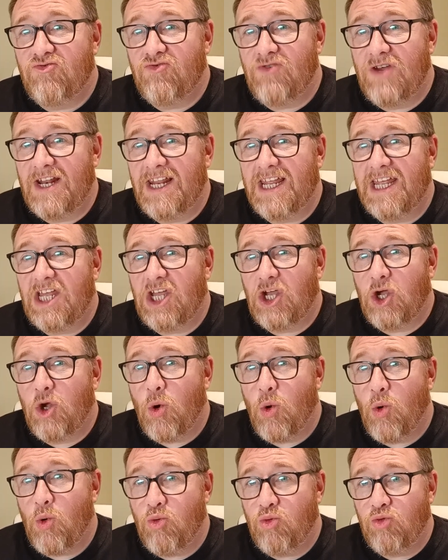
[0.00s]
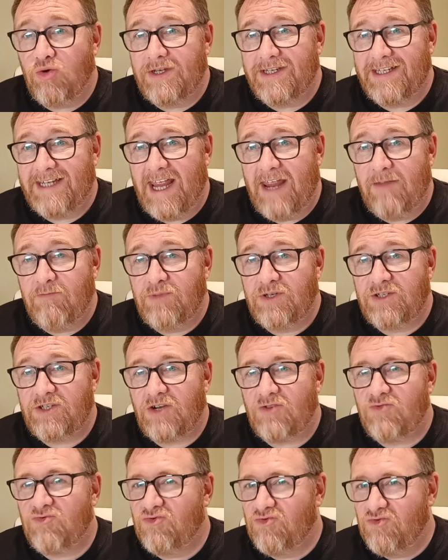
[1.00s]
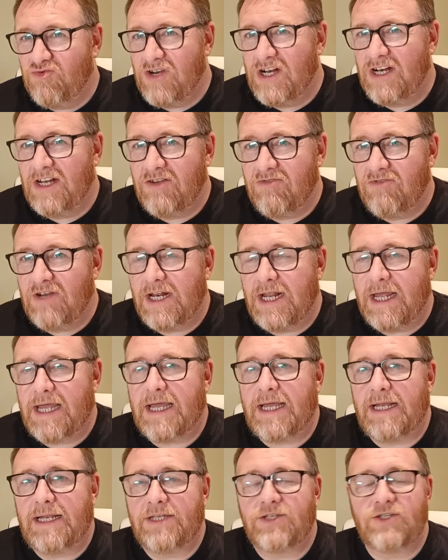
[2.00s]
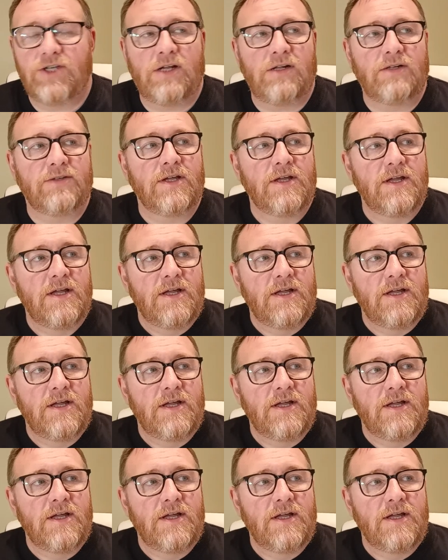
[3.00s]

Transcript: really cold temperature, really, really highly chilled.